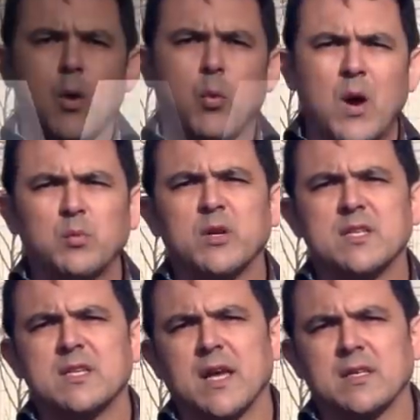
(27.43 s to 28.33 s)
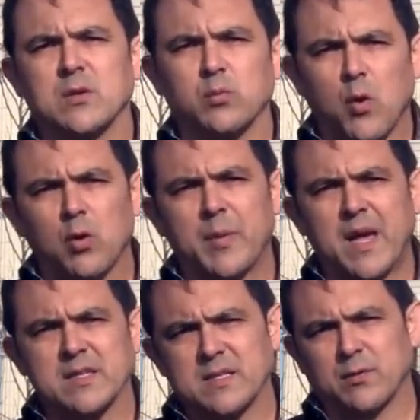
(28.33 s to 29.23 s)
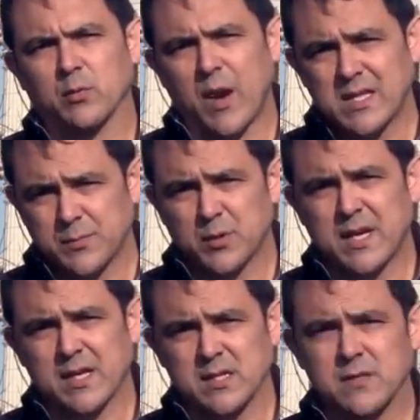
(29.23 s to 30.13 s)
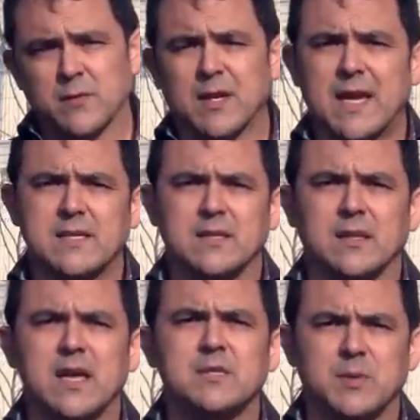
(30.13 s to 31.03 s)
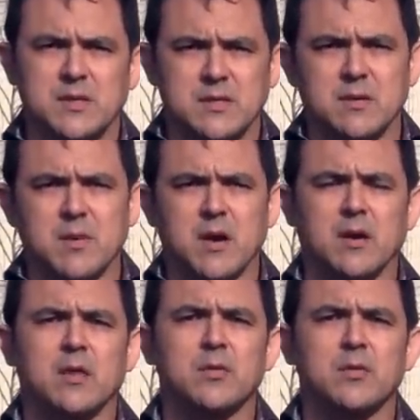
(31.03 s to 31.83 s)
What would it take to roll back civil rights protections for gays and lesbians in America